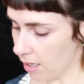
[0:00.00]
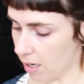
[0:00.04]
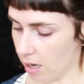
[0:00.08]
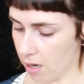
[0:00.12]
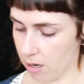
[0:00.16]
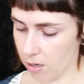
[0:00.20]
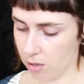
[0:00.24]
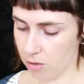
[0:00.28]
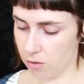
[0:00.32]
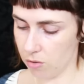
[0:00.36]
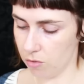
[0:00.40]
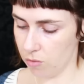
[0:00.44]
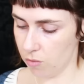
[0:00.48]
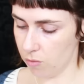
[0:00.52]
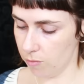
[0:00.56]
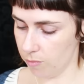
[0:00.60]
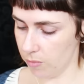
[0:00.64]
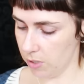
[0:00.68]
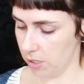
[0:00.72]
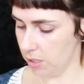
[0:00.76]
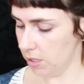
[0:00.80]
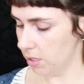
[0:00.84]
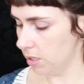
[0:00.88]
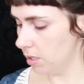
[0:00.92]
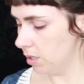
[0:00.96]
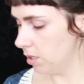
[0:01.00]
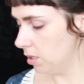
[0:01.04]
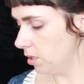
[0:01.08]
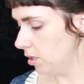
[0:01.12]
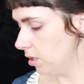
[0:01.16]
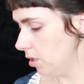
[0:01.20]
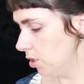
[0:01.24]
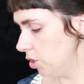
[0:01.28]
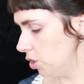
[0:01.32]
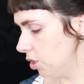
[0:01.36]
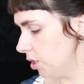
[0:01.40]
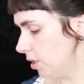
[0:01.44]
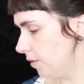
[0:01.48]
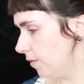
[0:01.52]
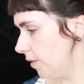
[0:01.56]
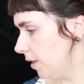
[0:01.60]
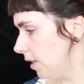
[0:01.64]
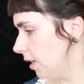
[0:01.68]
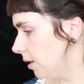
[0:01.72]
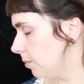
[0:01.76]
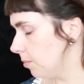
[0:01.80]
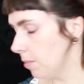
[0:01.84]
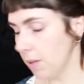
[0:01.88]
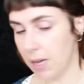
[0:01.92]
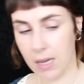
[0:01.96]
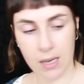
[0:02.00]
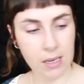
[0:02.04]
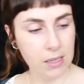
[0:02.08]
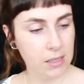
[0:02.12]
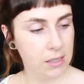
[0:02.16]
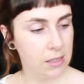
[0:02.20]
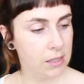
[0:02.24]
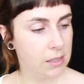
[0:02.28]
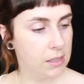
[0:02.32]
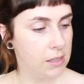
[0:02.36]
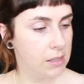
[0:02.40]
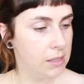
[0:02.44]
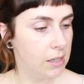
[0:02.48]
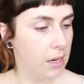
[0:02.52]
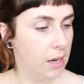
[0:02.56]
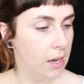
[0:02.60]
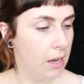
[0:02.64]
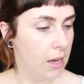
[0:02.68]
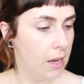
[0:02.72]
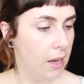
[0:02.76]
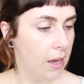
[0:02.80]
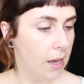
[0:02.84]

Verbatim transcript: the Lancôme Génifique masks.